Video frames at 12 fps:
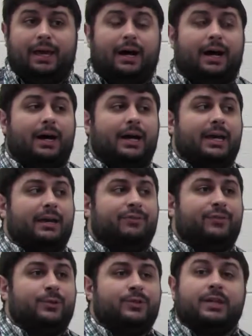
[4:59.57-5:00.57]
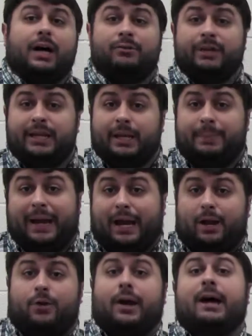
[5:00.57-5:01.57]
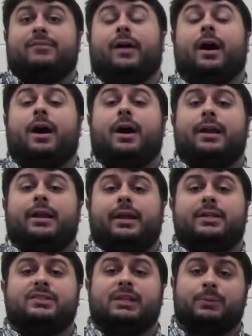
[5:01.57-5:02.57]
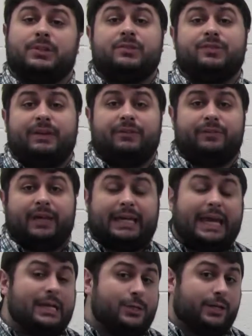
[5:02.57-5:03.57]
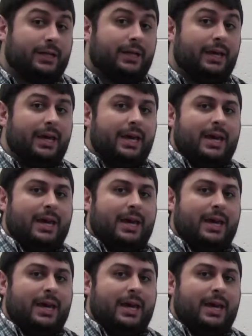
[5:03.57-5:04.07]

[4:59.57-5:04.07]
If you start reading a paragraph on someone's favorite vacation,